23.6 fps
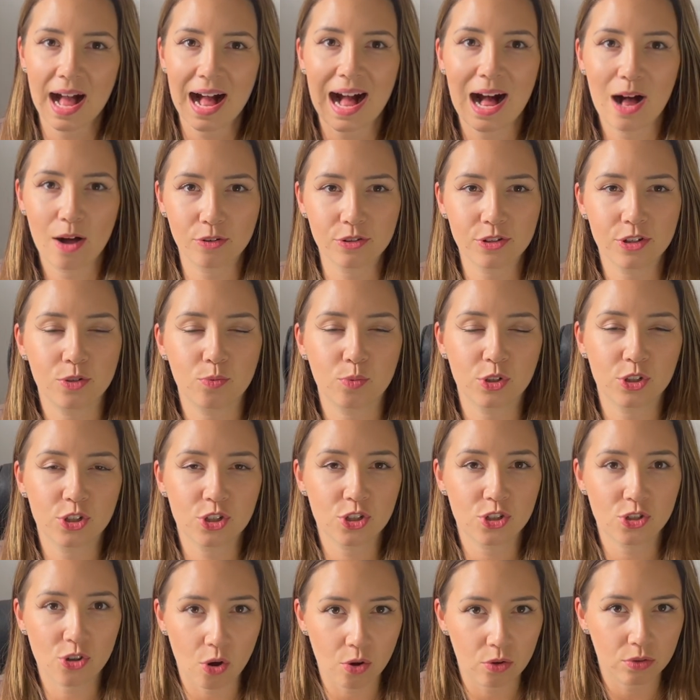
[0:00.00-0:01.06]
how you would
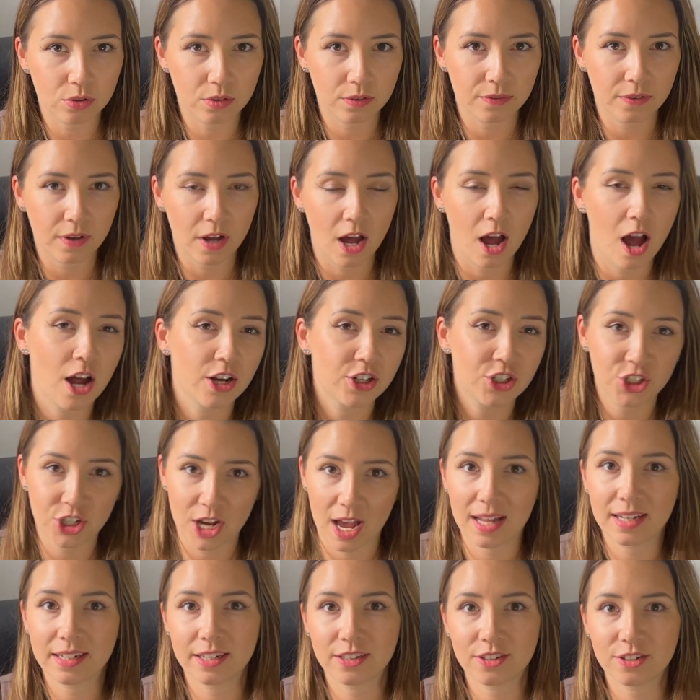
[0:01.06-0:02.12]
solve a
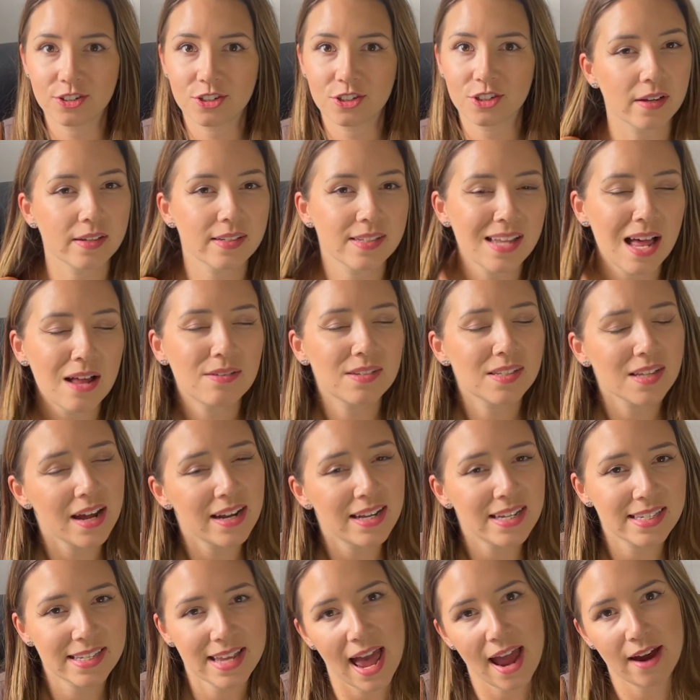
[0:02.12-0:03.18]
challenge. It sounds kind
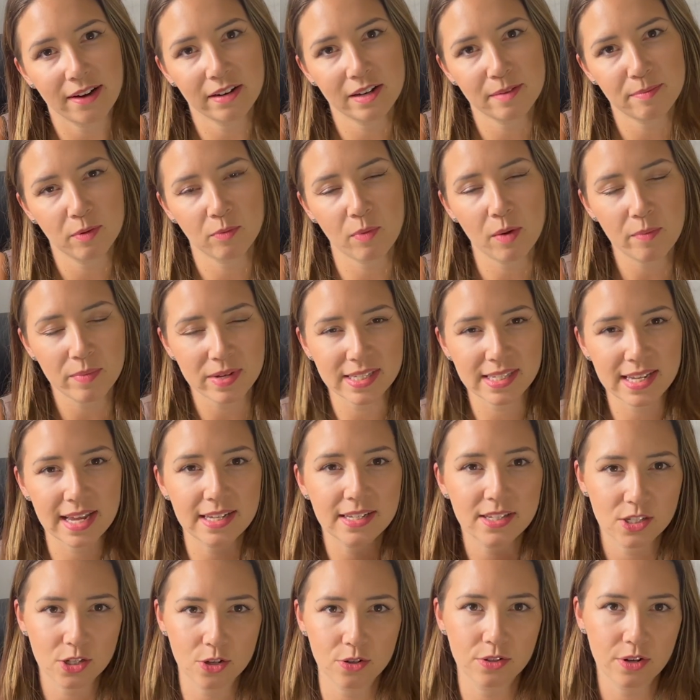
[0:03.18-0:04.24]
of scary, but when we say
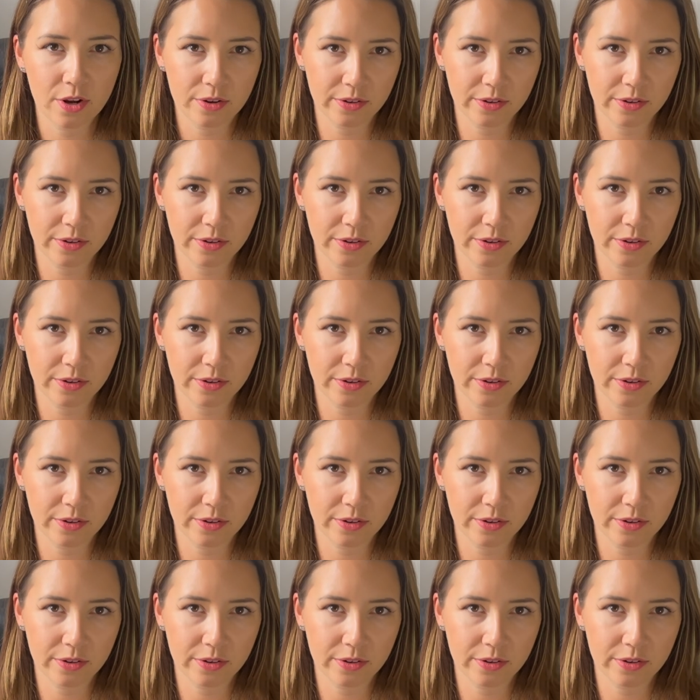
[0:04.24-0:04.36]
pseudo